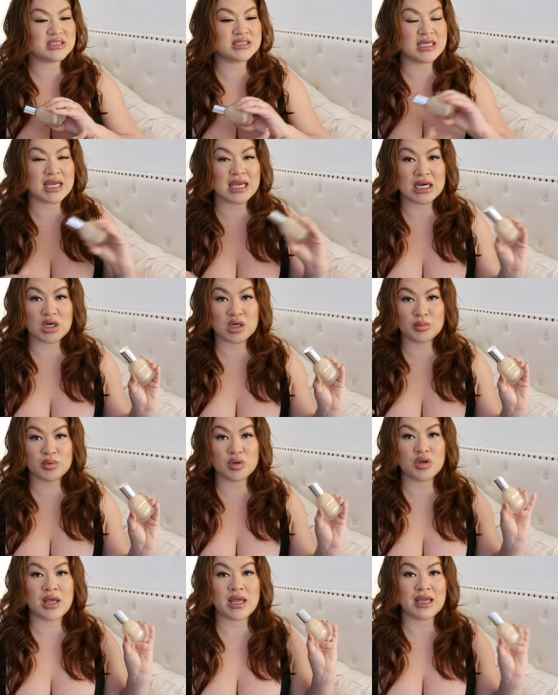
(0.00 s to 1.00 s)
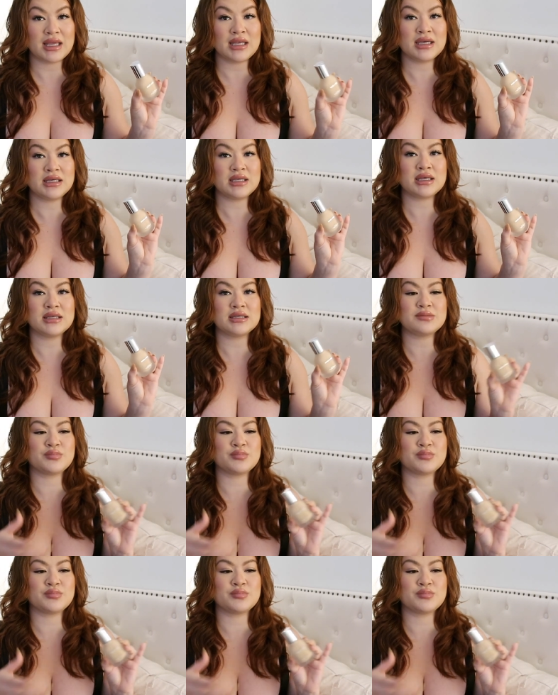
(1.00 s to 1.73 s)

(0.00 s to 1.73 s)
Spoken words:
Terrible, hated it,